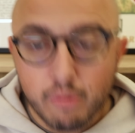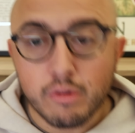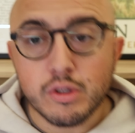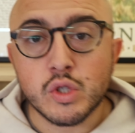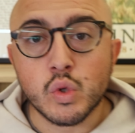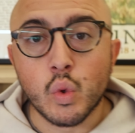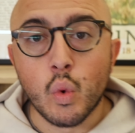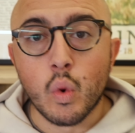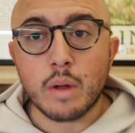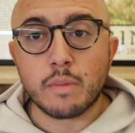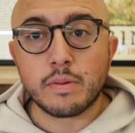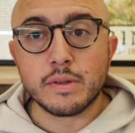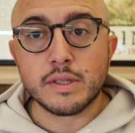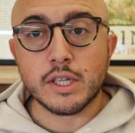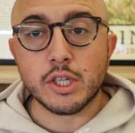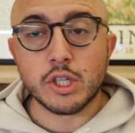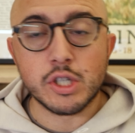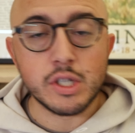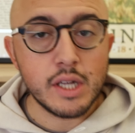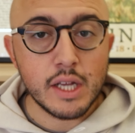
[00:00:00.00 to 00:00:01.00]
in scoring
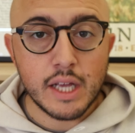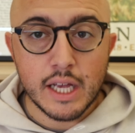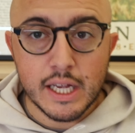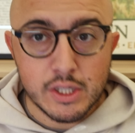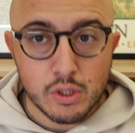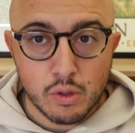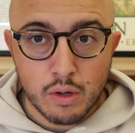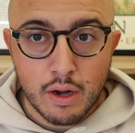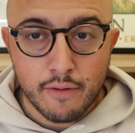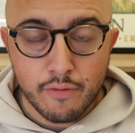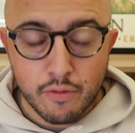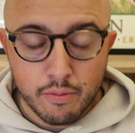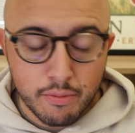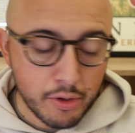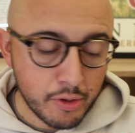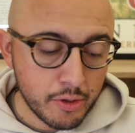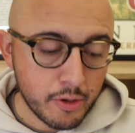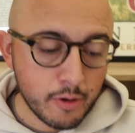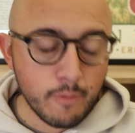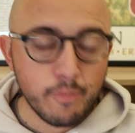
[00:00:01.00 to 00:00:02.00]
position, in case you're not
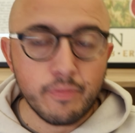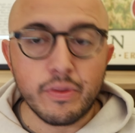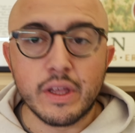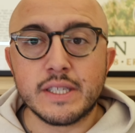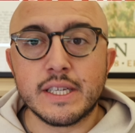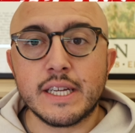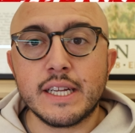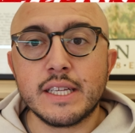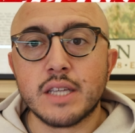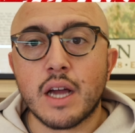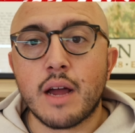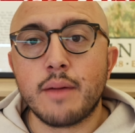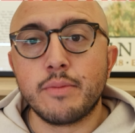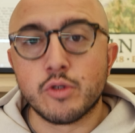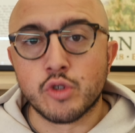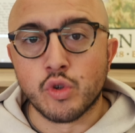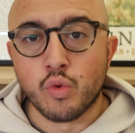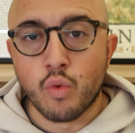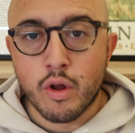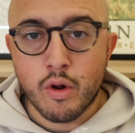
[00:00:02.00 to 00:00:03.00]
familiar, is anytime
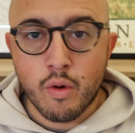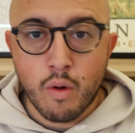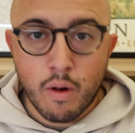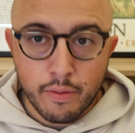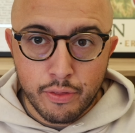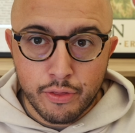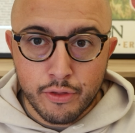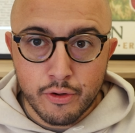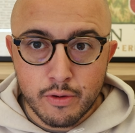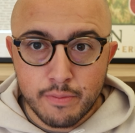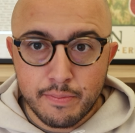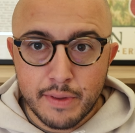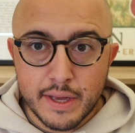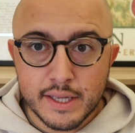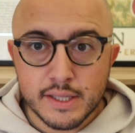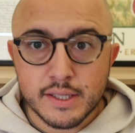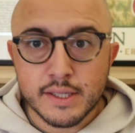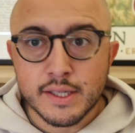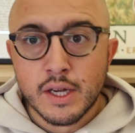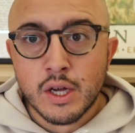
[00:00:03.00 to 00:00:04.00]
there's a runner on third
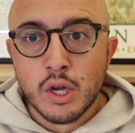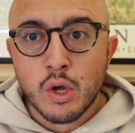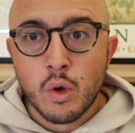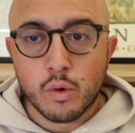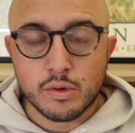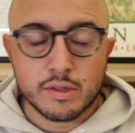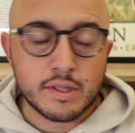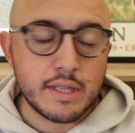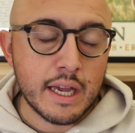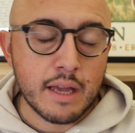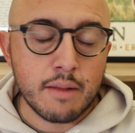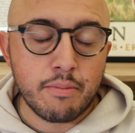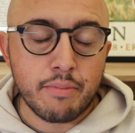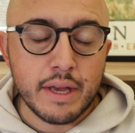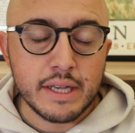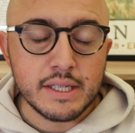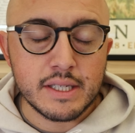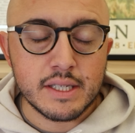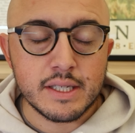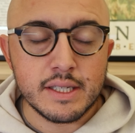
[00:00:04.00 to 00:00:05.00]
base or second
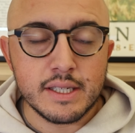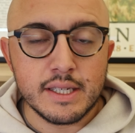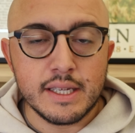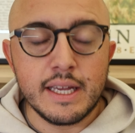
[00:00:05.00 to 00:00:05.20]
base.